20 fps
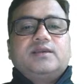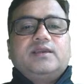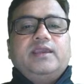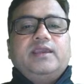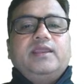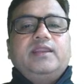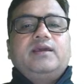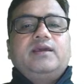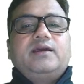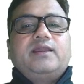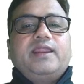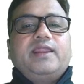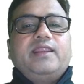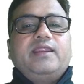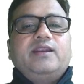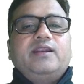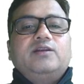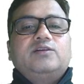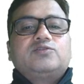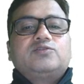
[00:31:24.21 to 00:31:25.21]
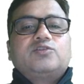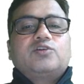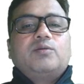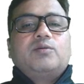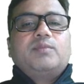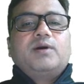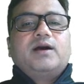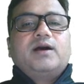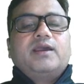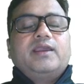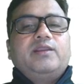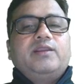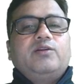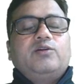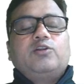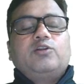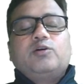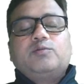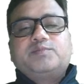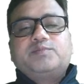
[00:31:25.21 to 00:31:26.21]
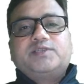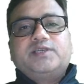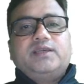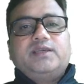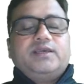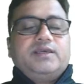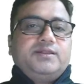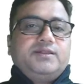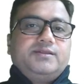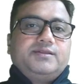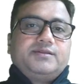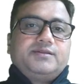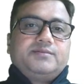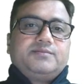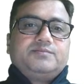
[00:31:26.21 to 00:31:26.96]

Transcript: in cranial trauma in autopsy is